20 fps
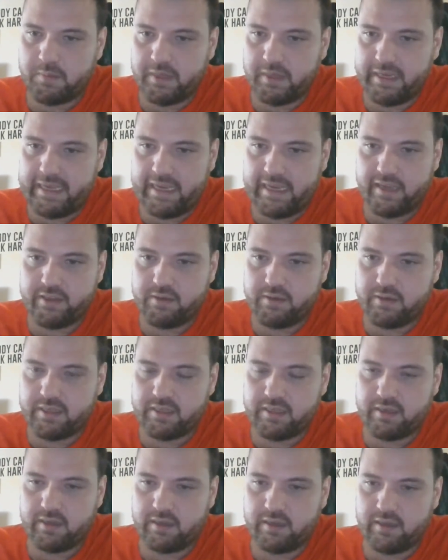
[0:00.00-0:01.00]
But yeah, you
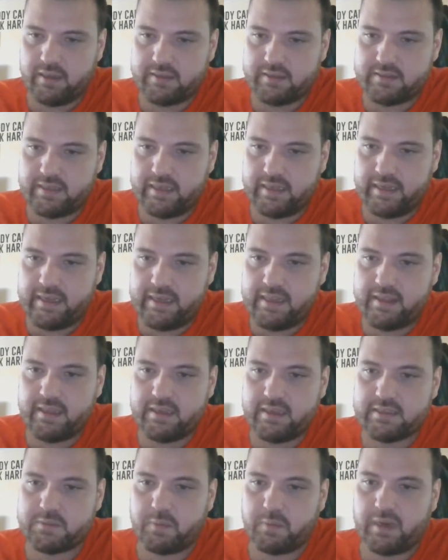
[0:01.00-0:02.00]
can, it's
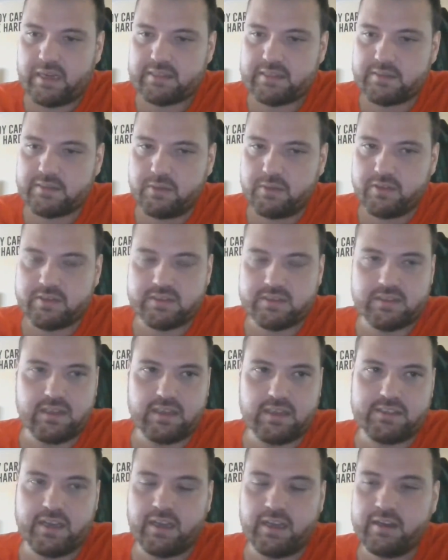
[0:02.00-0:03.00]
anything is possible. There's
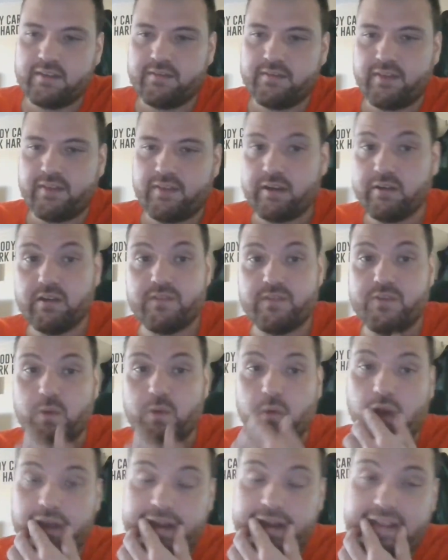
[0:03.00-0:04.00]
a ton of, I don't know if
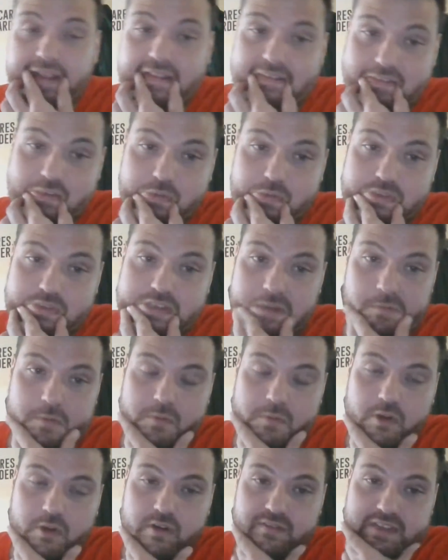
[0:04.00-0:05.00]
you want, I listen to a ton
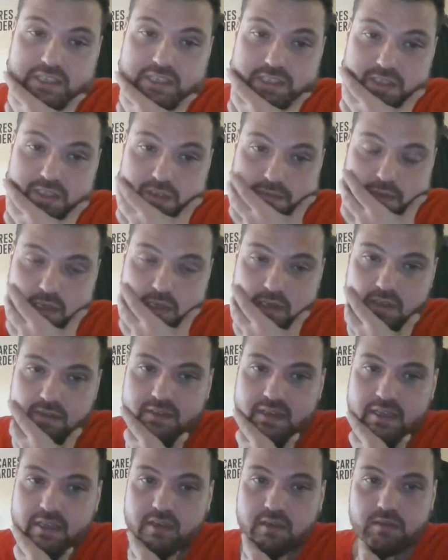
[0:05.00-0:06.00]
of motivational
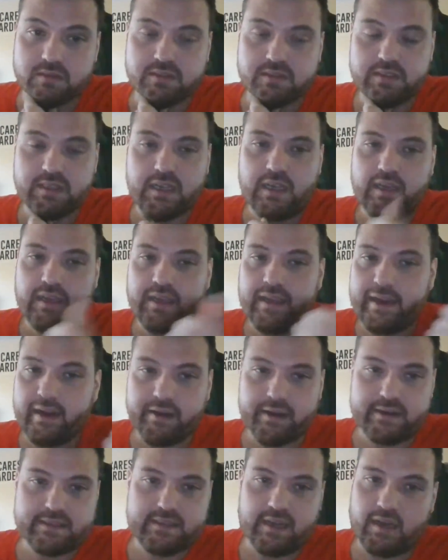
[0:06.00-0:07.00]
videos,
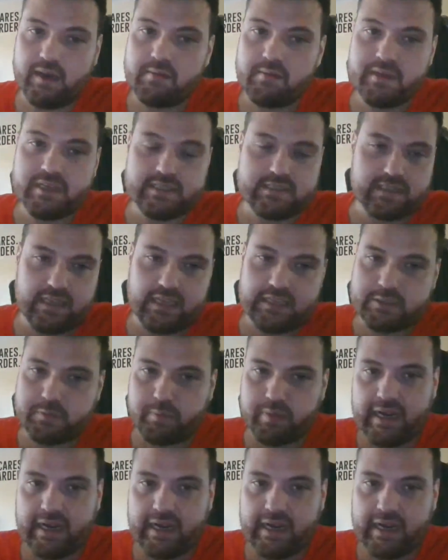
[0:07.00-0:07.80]
Eric Thomas, Les